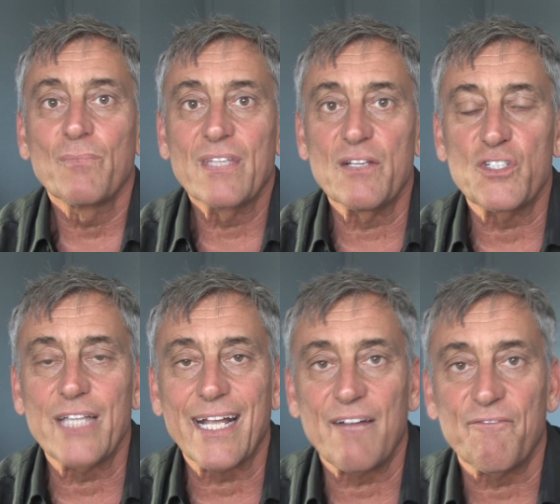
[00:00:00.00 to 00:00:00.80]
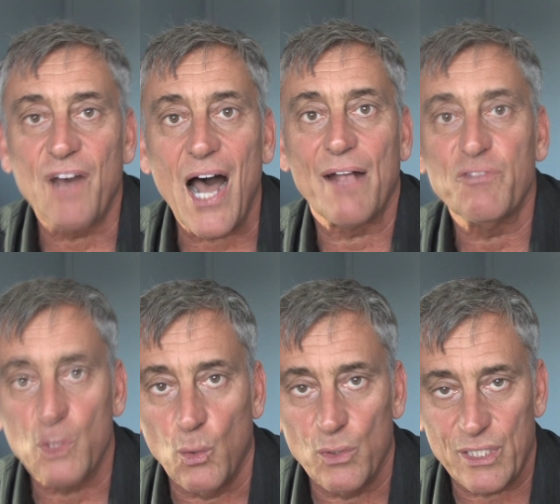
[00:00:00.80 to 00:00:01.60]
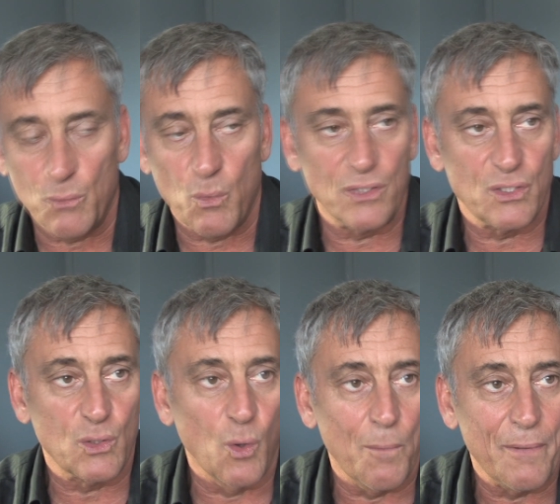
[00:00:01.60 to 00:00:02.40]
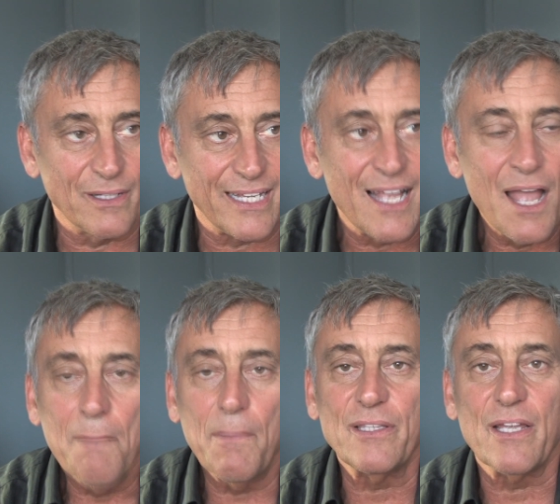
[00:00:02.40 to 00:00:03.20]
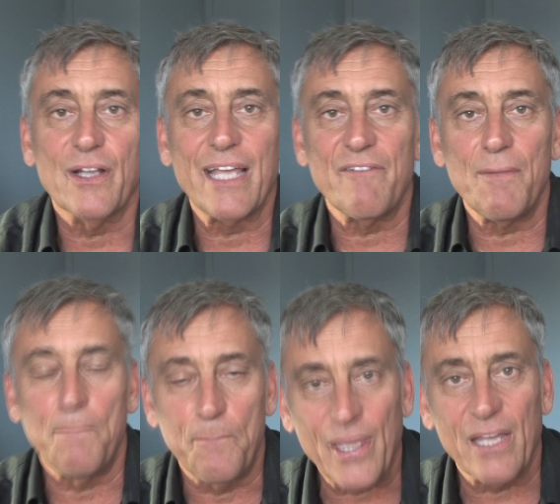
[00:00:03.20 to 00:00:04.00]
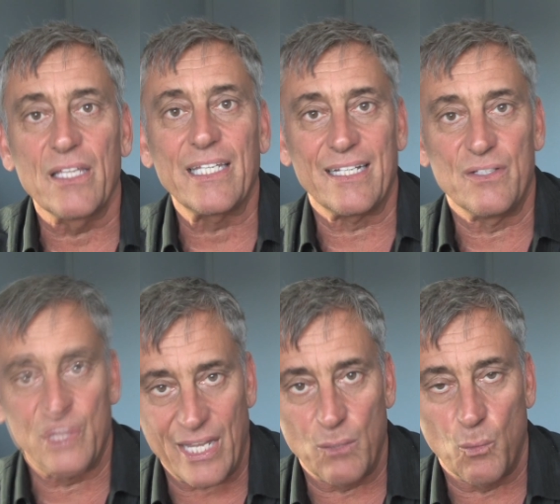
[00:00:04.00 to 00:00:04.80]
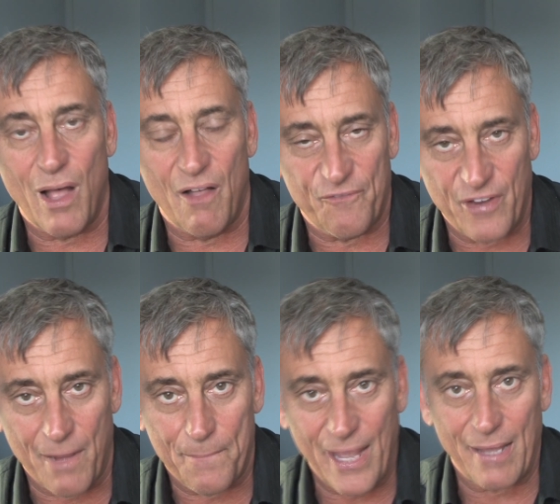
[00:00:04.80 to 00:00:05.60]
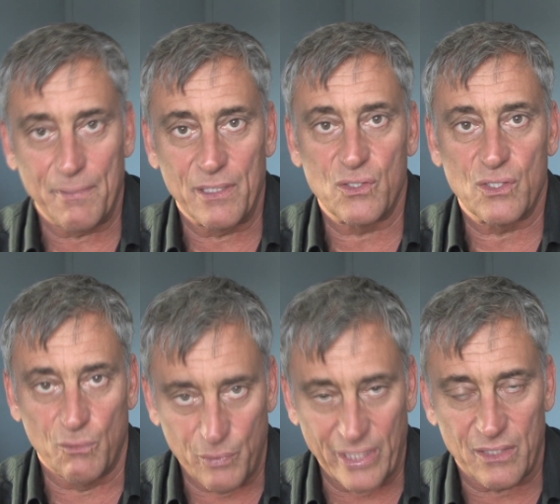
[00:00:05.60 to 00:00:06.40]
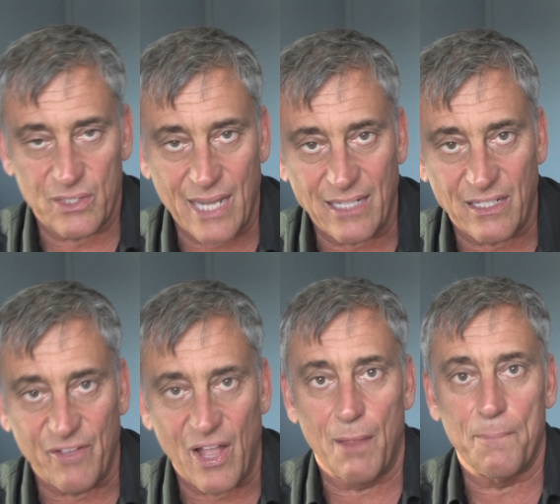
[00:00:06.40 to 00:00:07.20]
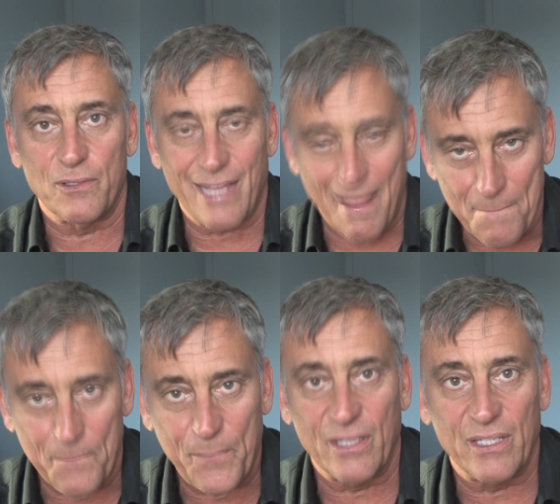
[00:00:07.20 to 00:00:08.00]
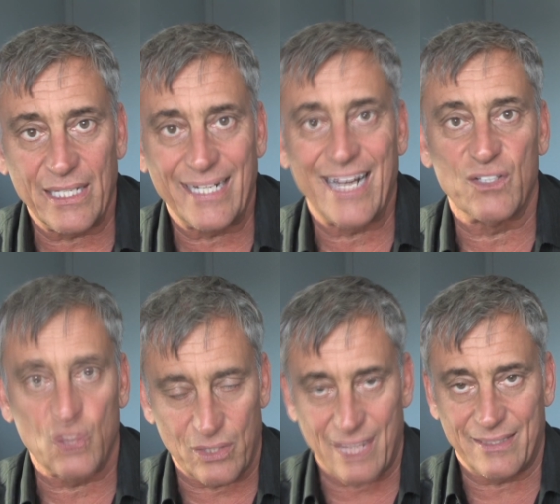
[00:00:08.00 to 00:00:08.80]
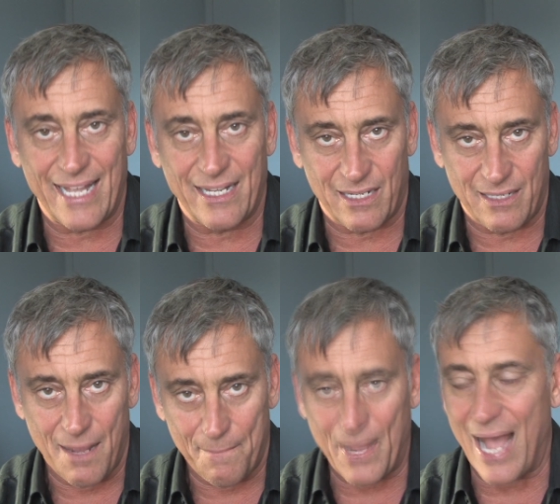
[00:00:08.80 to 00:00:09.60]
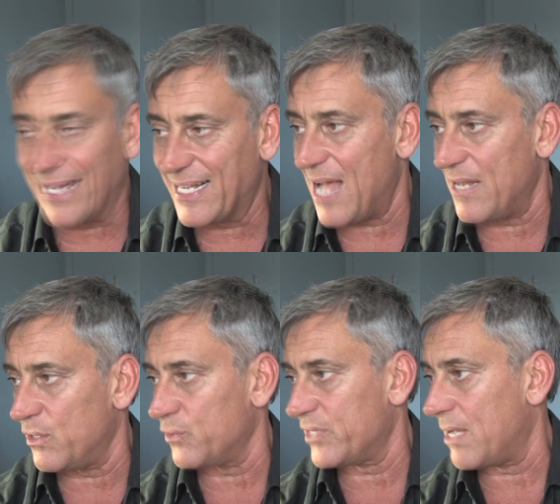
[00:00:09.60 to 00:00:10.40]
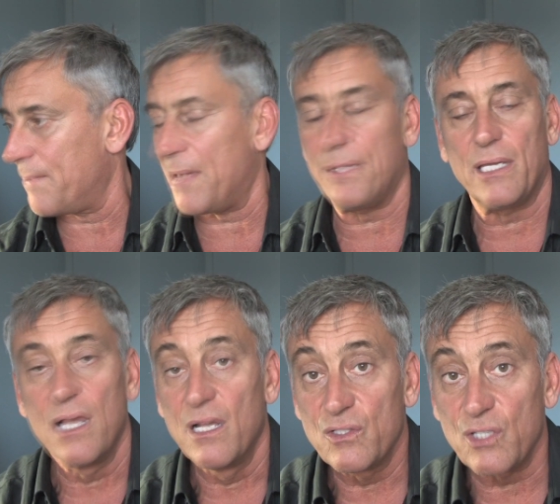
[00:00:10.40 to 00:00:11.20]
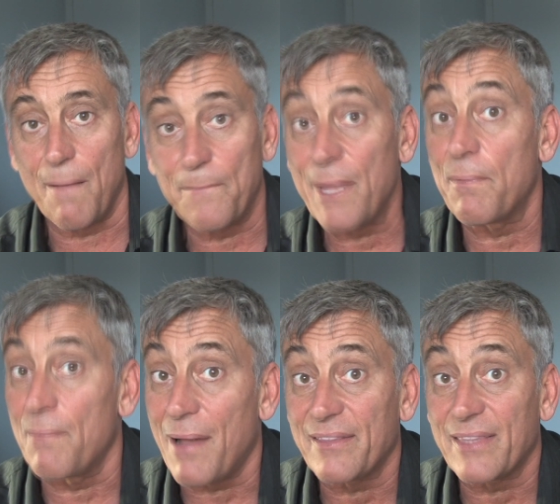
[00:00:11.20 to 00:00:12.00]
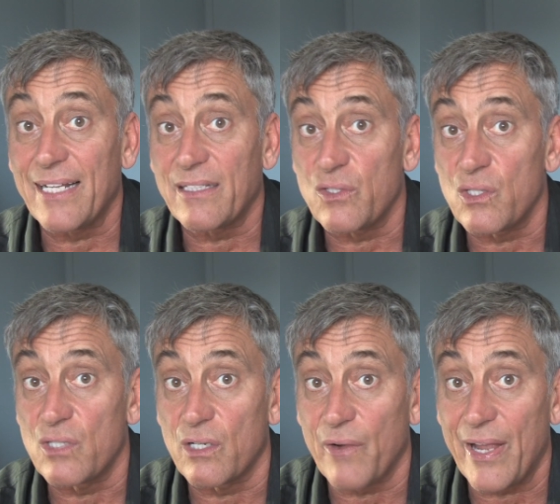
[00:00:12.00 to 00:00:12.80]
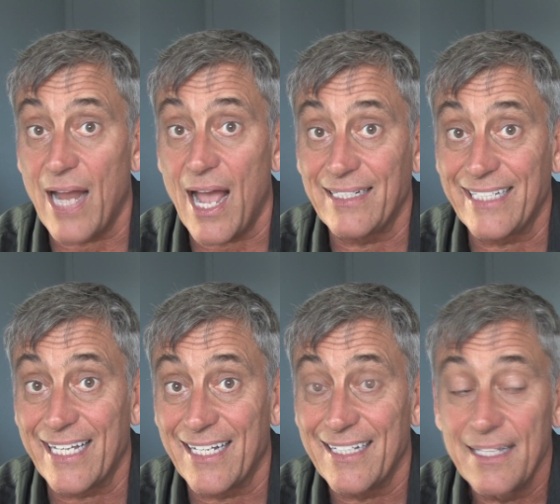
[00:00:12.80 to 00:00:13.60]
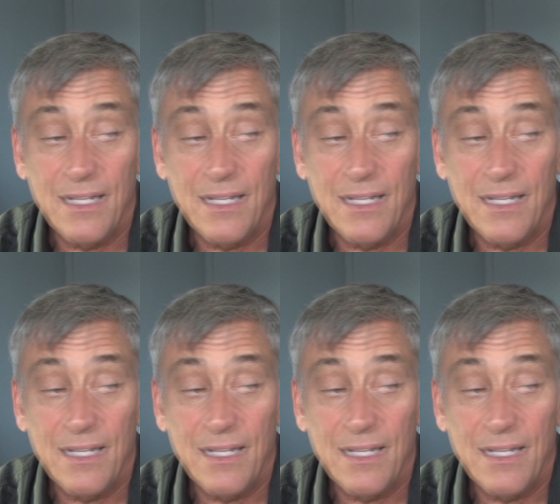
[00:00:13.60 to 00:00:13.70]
They're sticking 5 schools in one school building, but they're giving billions in welfare payments to real estate developers and billionaires so that they could buy condos. Now, maybe some people might think this is a great idea.